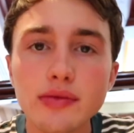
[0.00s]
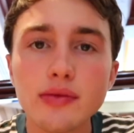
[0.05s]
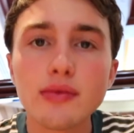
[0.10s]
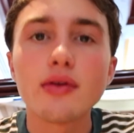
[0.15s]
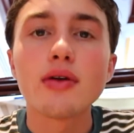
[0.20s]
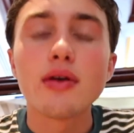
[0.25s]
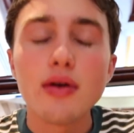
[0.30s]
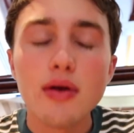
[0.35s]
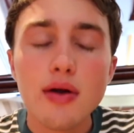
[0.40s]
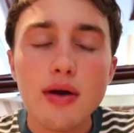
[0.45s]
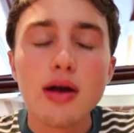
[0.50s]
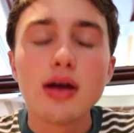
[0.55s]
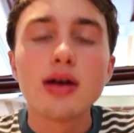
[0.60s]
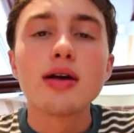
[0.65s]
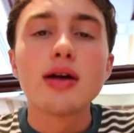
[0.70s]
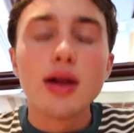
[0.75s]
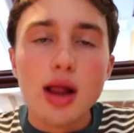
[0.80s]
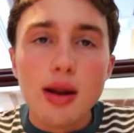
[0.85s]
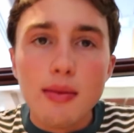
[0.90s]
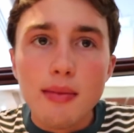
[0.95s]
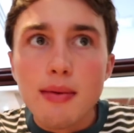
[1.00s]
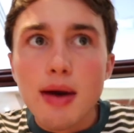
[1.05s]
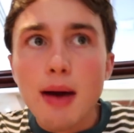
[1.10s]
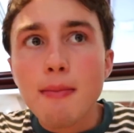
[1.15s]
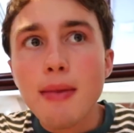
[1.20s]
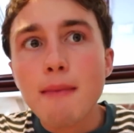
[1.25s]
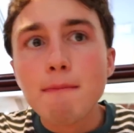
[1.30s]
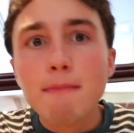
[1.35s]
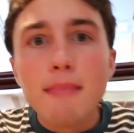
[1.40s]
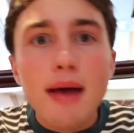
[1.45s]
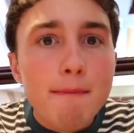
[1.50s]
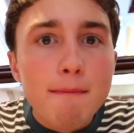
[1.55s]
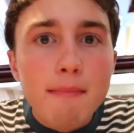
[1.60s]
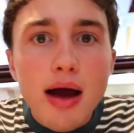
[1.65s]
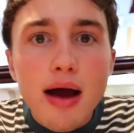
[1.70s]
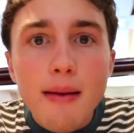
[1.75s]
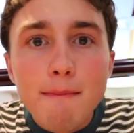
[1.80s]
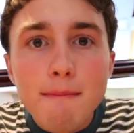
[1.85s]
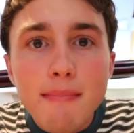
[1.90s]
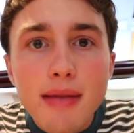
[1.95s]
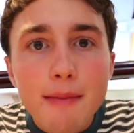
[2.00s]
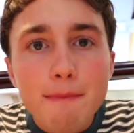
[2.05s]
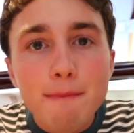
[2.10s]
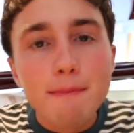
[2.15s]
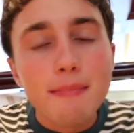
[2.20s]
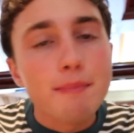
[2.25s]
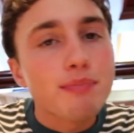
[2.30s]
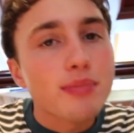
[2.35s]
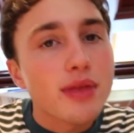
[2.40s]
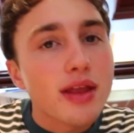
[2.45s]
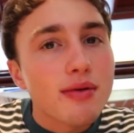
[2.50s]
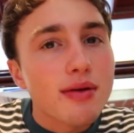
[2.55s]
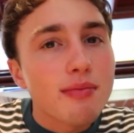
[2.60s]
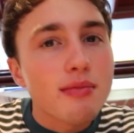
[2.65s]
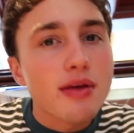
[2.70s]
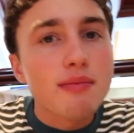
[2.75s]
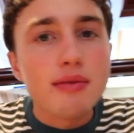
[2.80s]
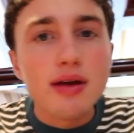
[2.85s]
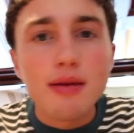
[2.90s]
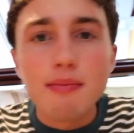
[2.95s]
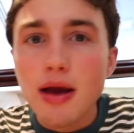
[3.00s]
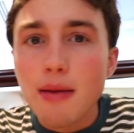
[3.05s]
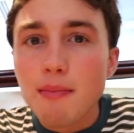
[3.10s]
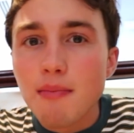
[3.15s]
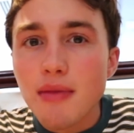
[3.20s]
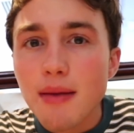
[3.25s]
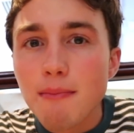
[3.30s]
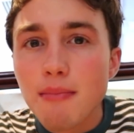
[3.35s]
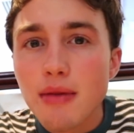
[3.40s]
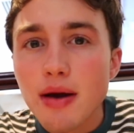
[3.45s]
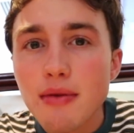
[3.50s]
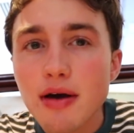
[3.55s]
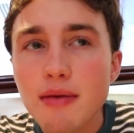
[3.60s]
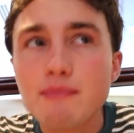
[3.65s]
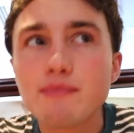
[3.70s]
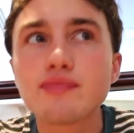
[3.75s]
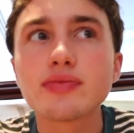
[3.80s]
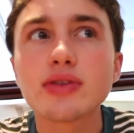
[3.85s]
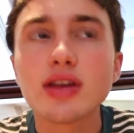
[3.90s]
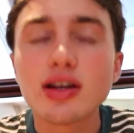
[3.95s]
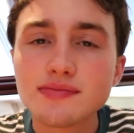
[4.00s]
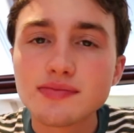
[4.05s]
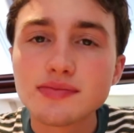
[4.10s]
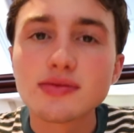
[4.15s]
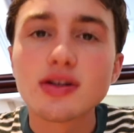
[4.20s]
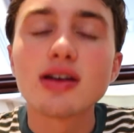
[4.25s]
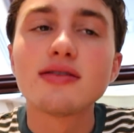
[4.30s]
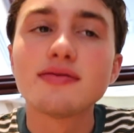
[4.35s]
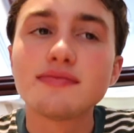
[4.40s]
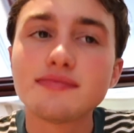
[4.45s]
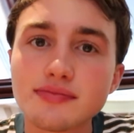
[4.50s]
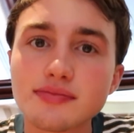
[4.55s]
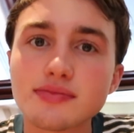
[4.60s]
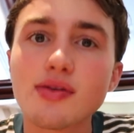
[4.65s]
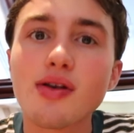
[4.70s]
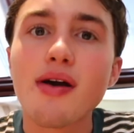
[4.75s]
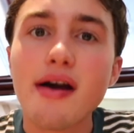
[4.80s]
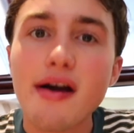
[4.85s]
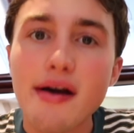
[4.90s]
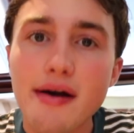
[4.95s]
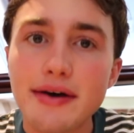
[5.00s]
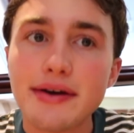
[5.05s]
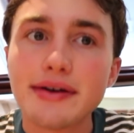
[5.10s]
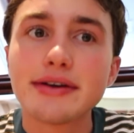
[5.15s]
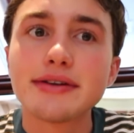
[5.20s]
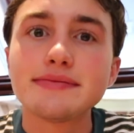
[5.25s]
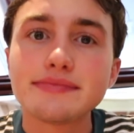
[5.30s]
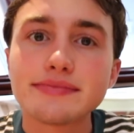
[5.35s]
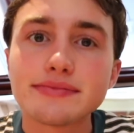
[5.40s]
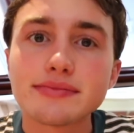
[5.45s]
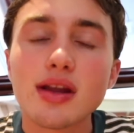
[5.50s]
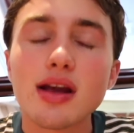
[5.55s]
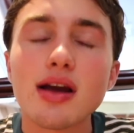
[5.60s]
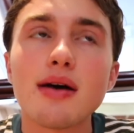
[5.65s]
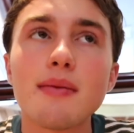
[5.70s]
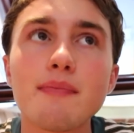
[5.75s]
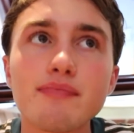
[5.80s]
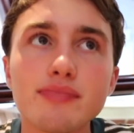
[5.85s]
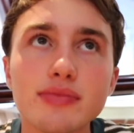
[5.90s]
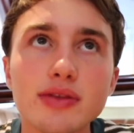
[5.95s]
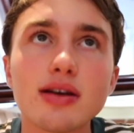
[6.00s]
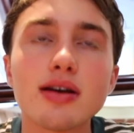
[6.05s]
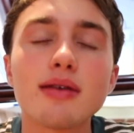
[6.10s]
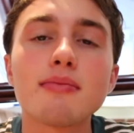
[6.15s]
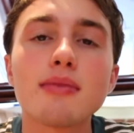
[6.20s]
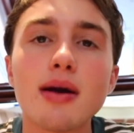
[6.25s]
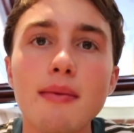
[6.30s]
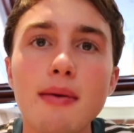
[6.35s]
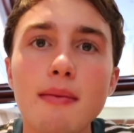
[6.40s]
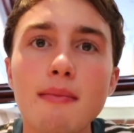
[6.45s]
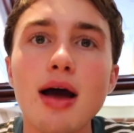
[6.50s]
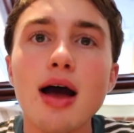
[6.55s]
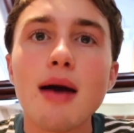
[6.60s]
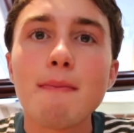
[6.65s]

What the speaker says: I decided to act like I'm talking to someone. People probably thought I was crazy, but I was just having a